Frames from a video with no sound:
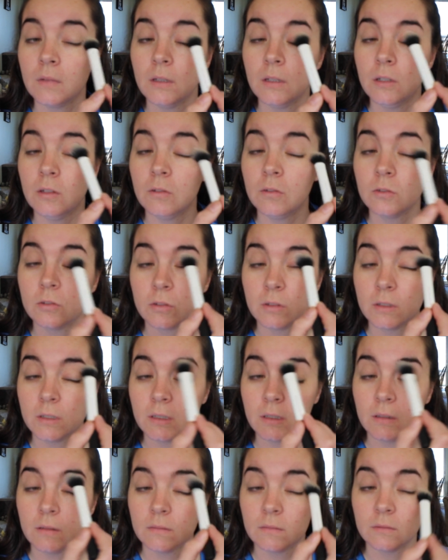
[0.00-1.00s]

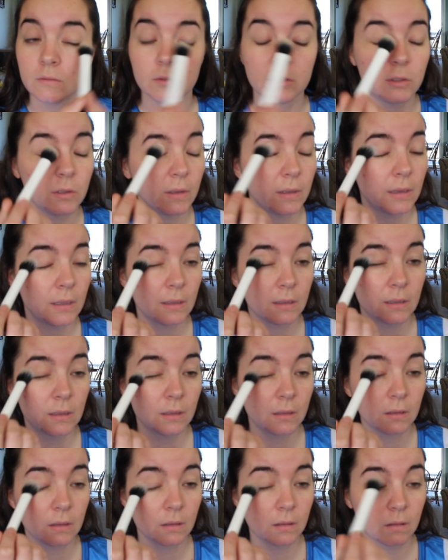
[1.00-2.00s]
usually doing
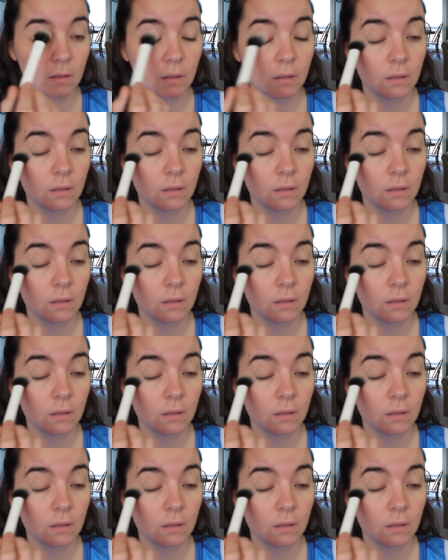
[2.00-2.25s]
this